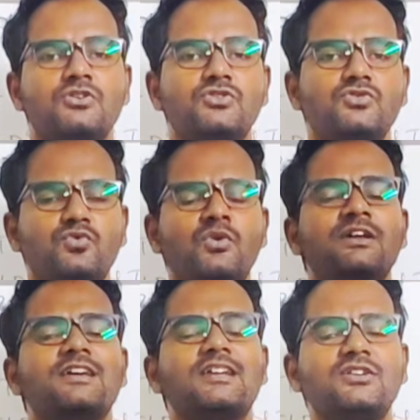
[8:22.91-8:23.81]
So
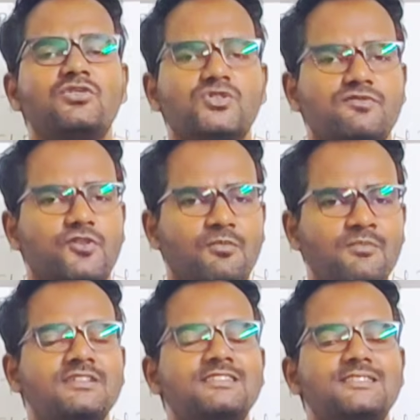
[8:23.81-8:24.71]
it goes from
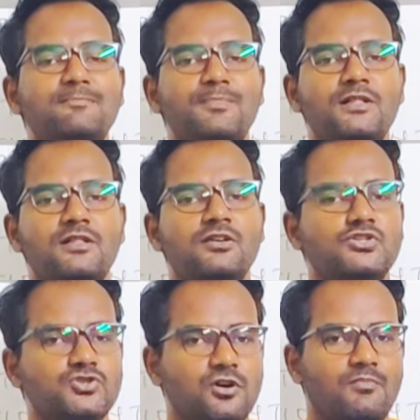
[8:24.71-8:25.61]
simple
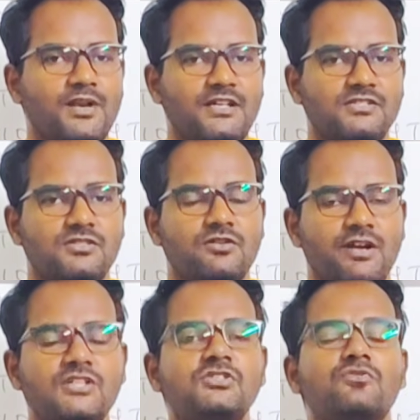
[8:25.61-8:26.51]
to complex,
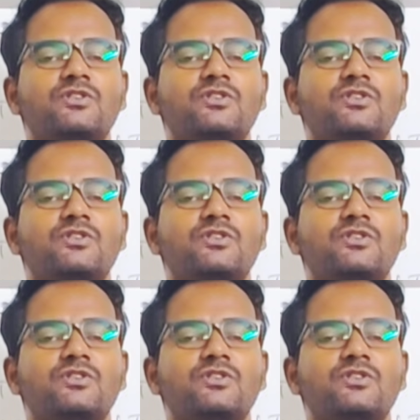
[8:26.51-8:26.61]
right?